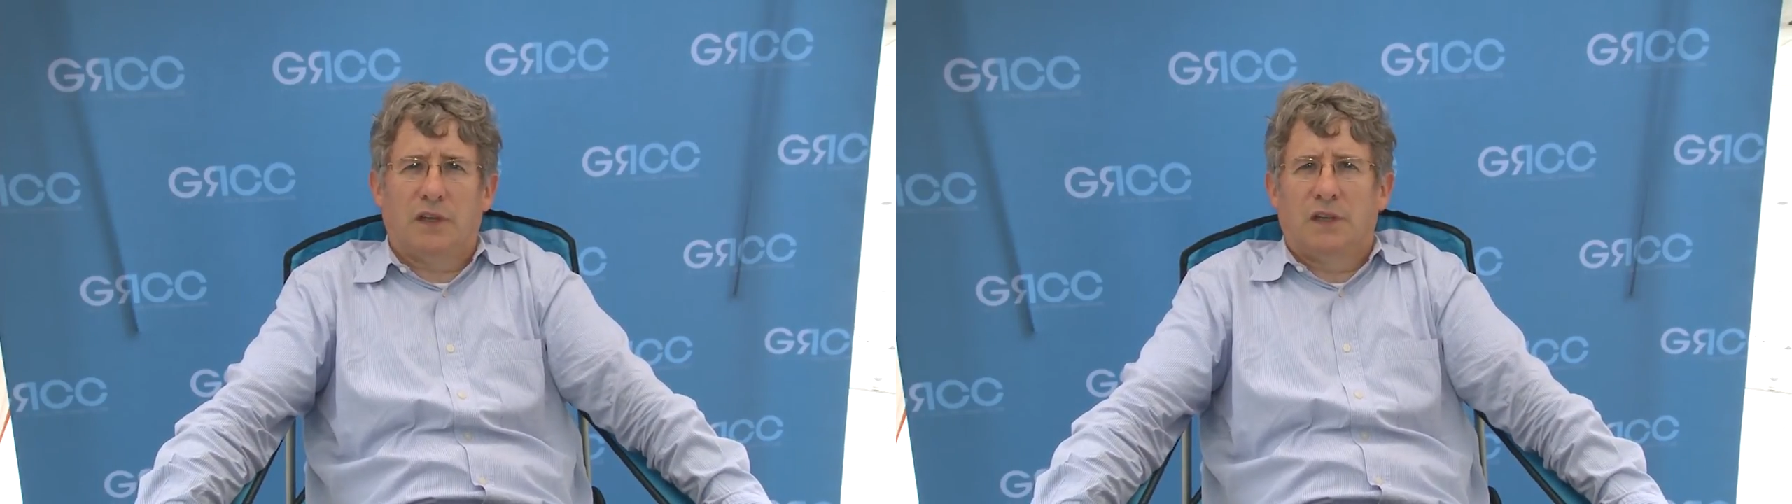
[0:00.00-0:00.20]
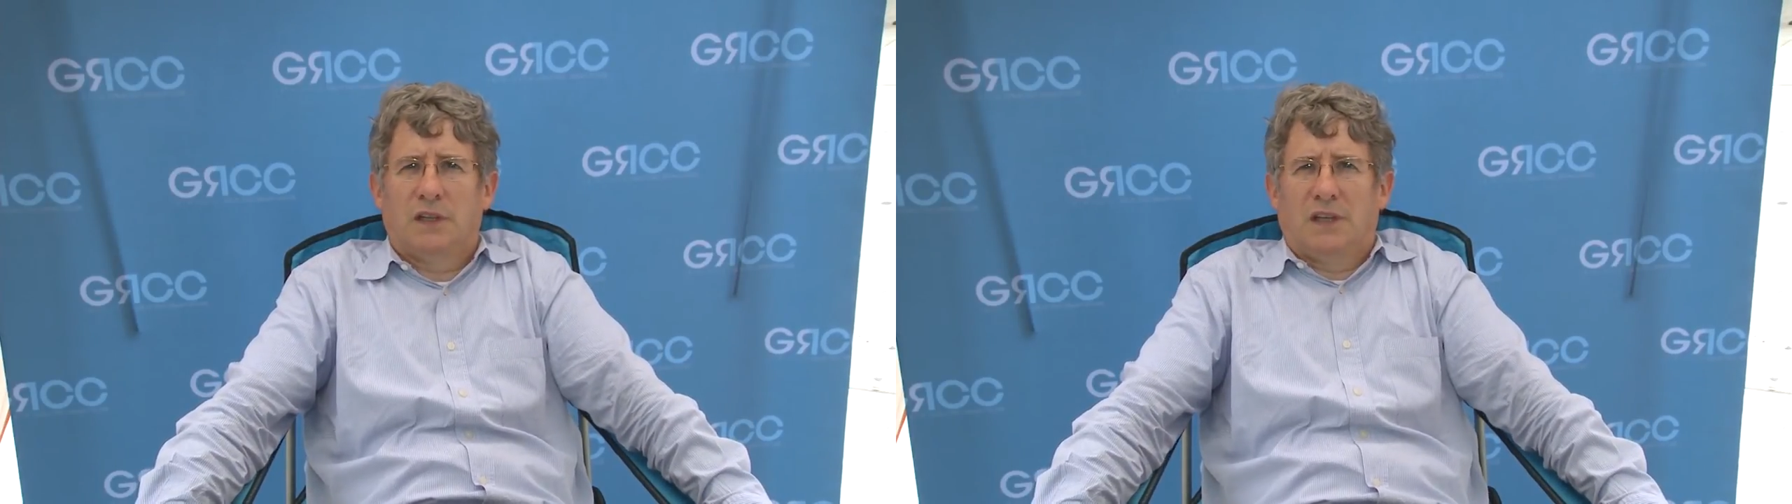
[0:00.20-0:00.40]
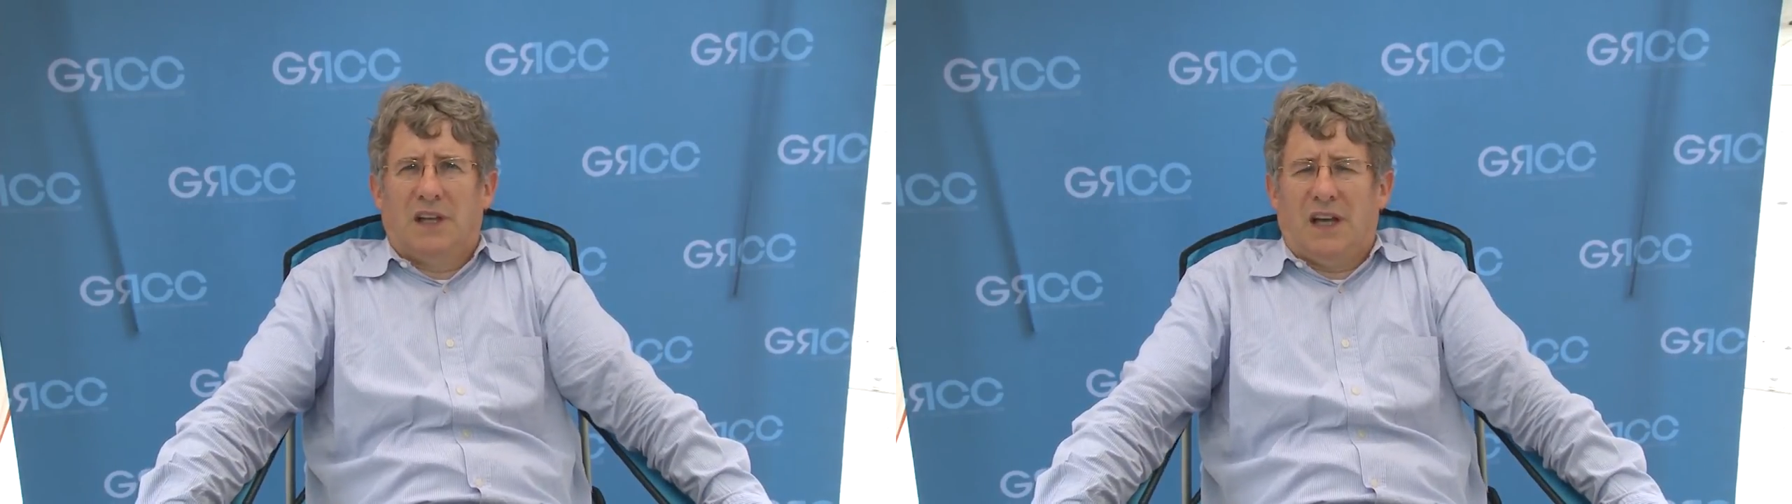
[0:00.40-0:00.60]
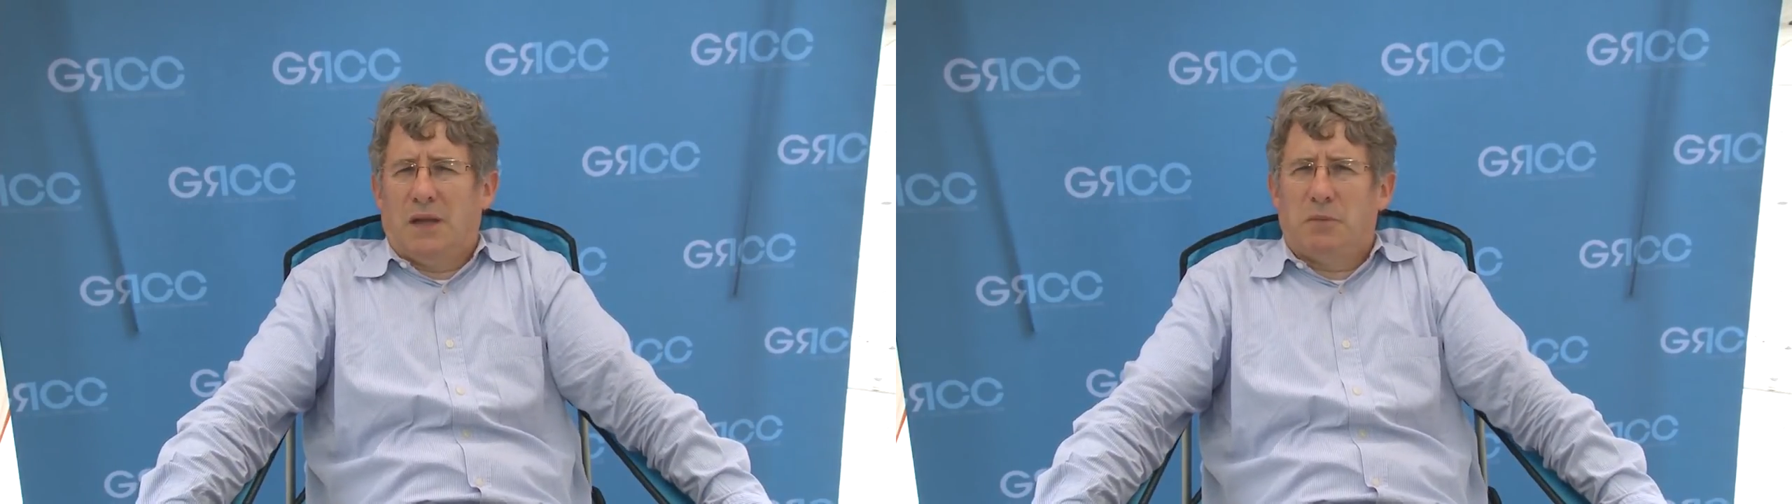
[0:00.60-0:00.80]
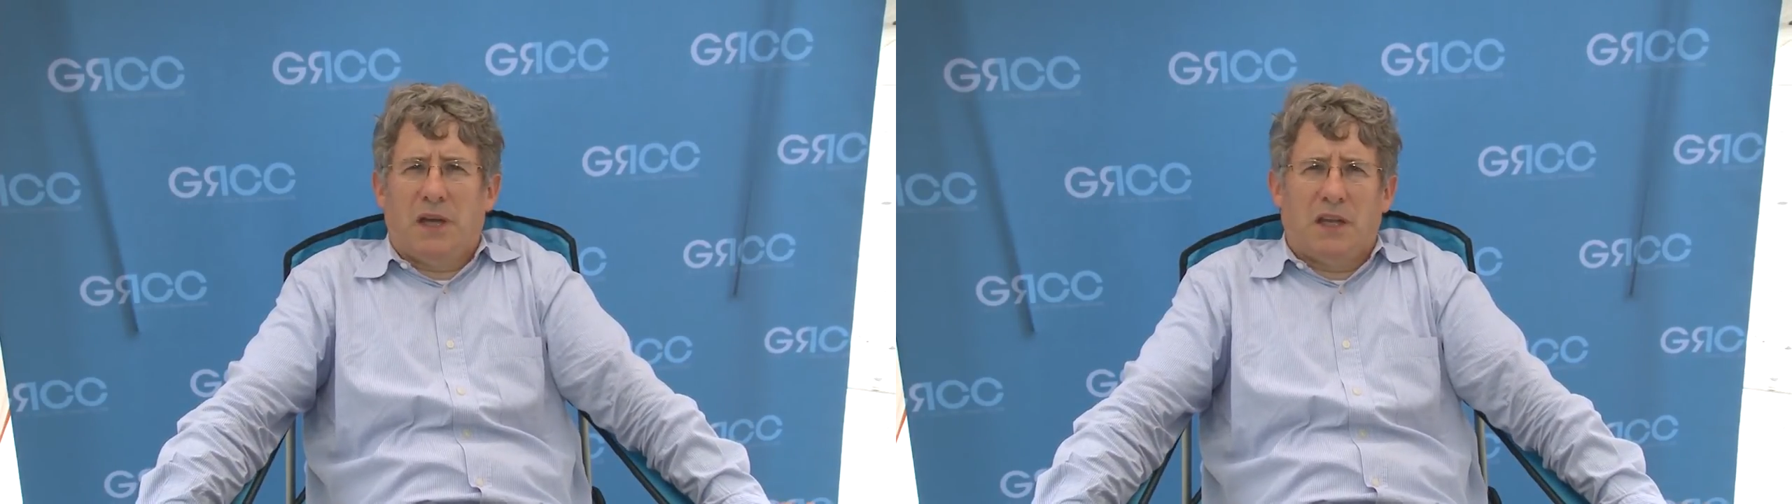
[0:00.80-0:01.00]
And
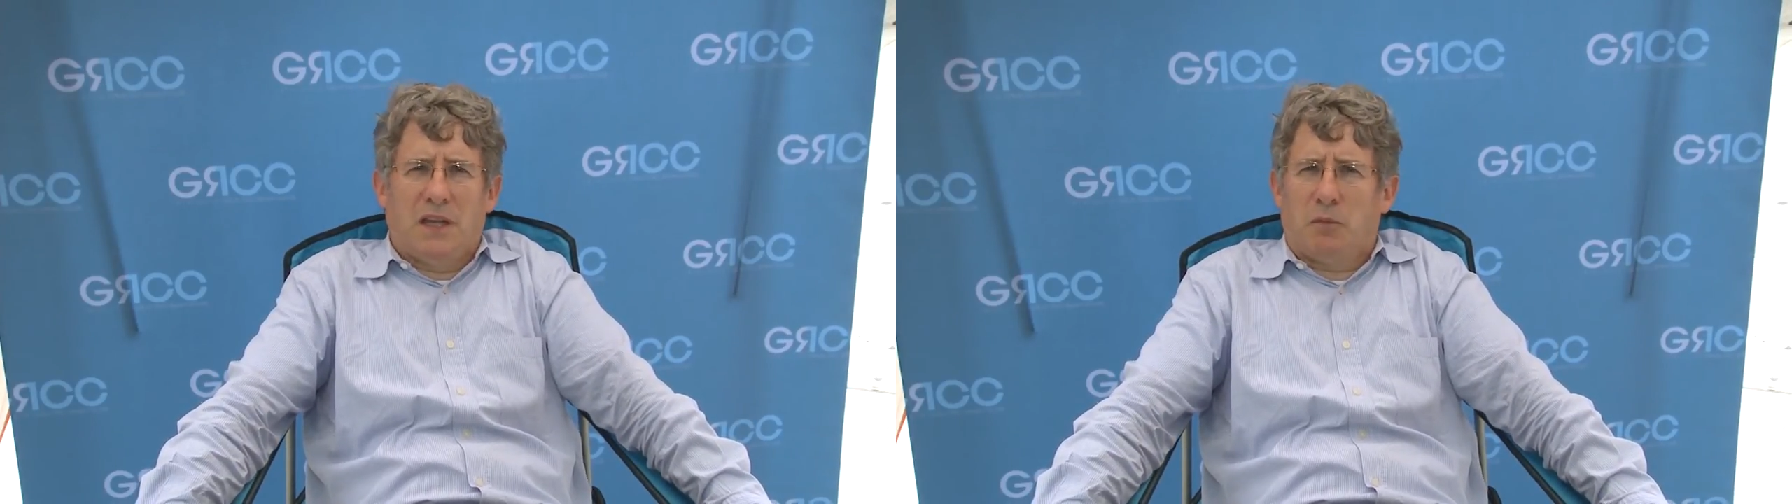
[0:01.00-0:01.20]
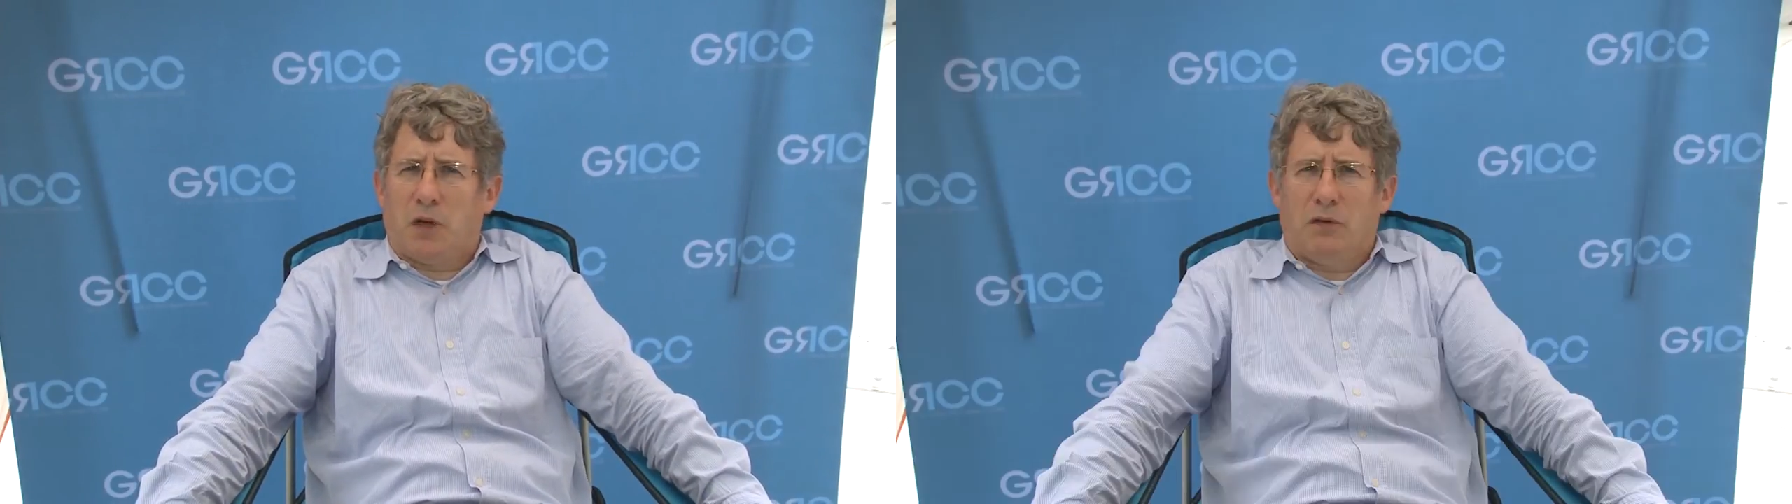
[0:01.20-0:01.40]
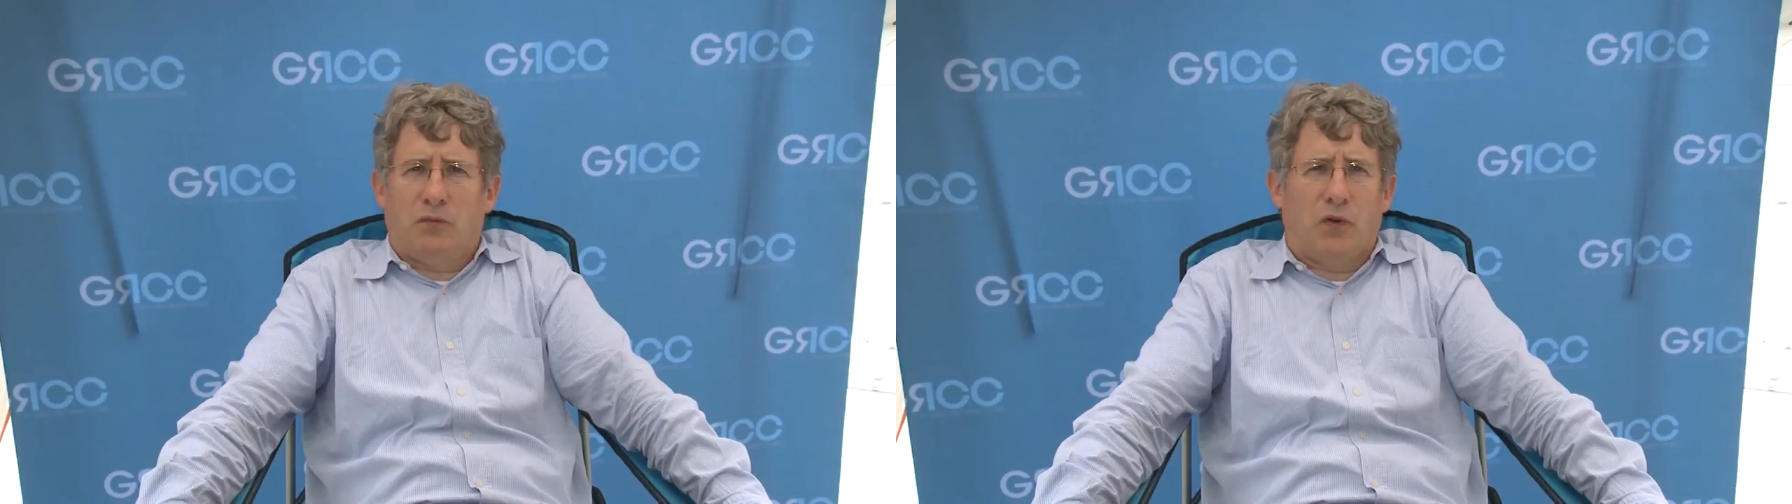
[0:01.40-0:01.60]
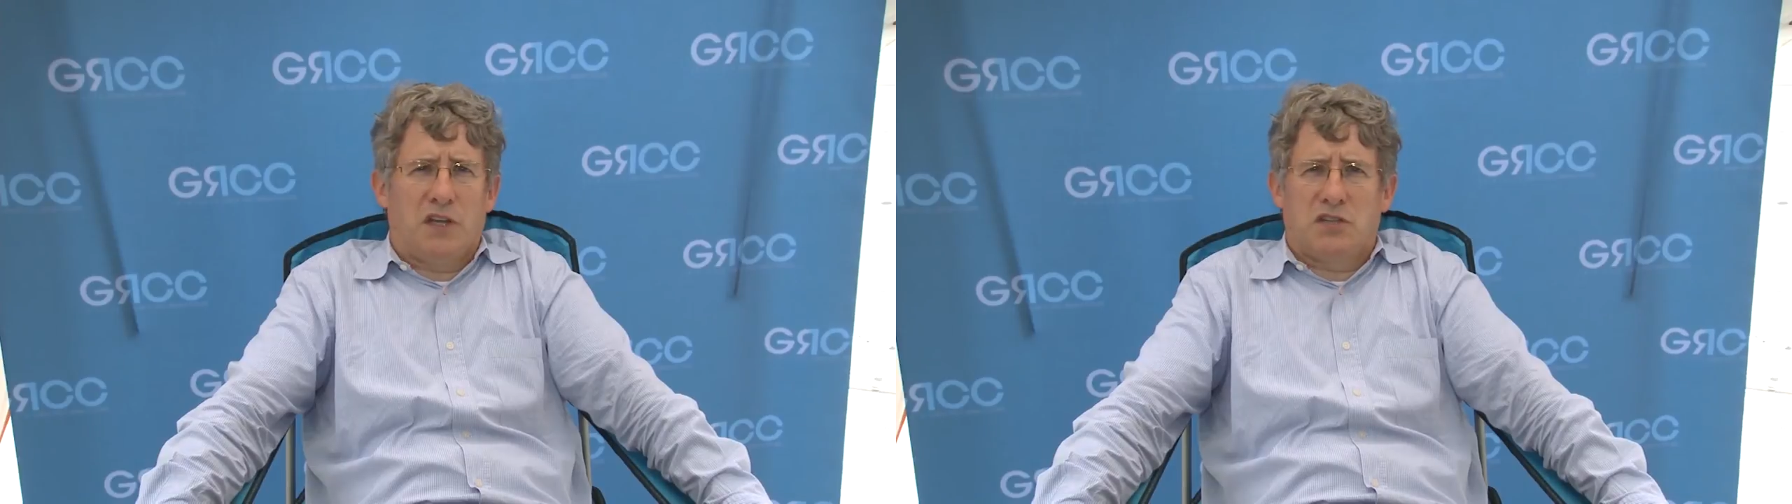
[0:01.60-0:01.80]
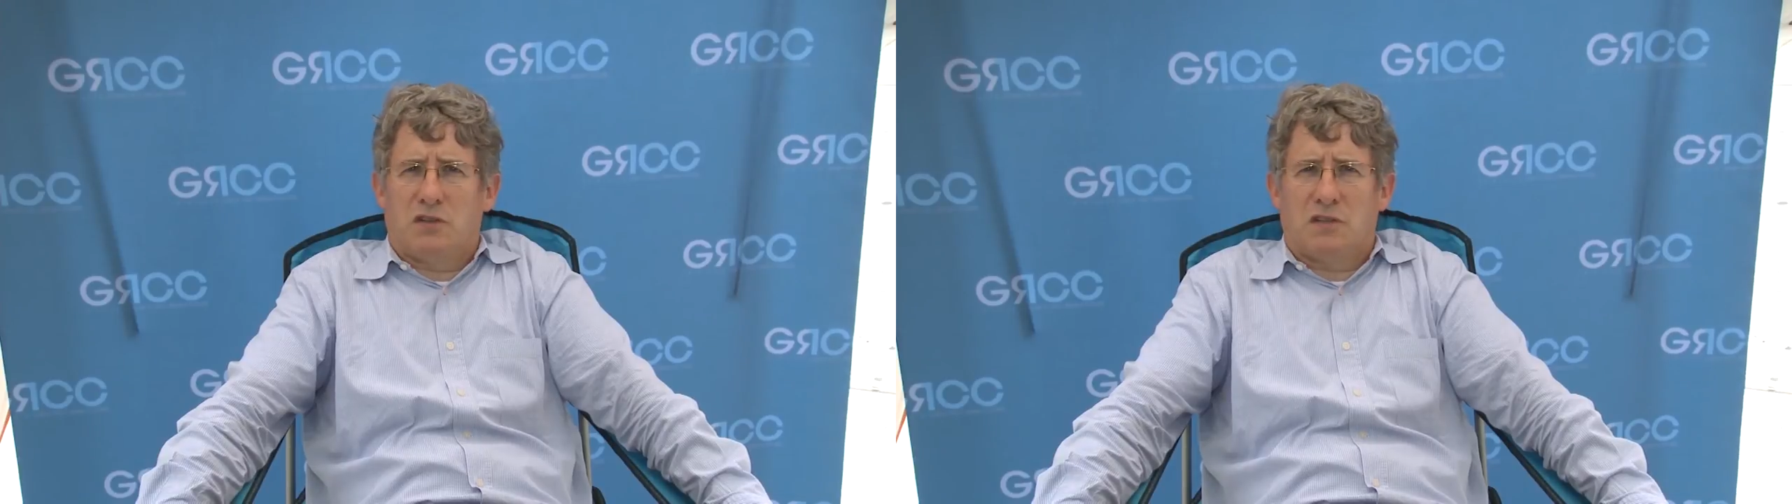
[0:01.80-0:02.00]
I'd been at the Amway Grand for
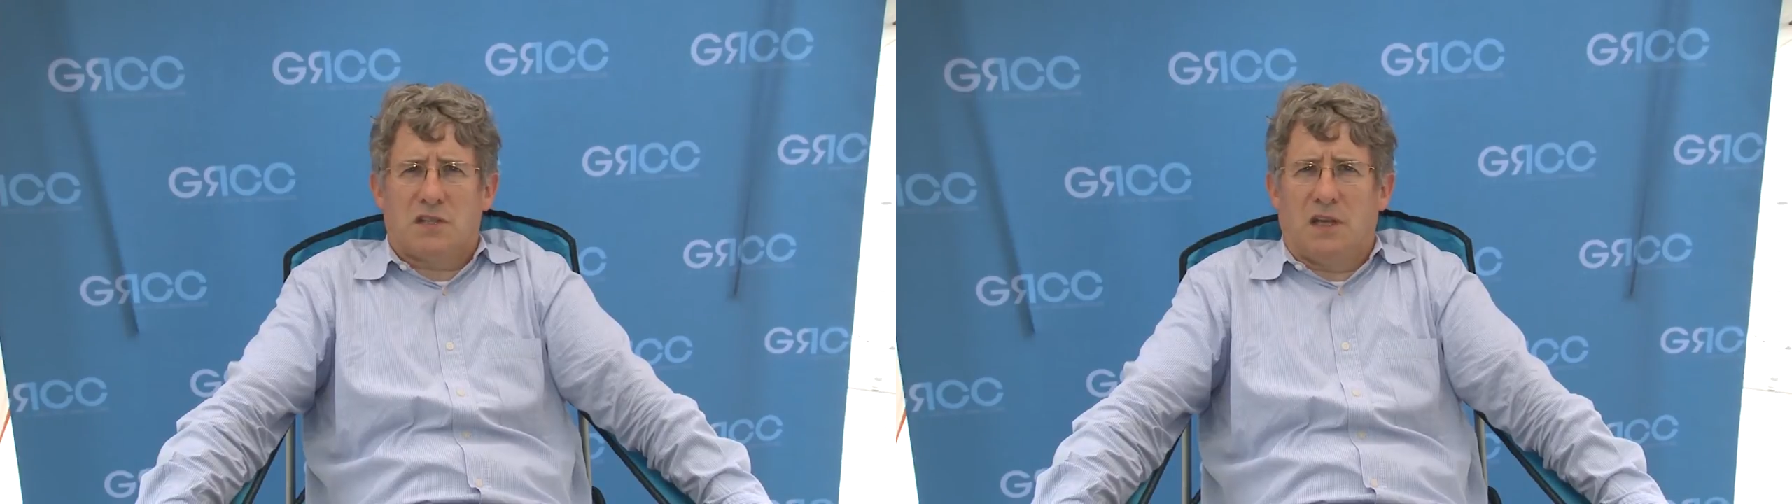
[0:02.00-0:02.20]
8 years,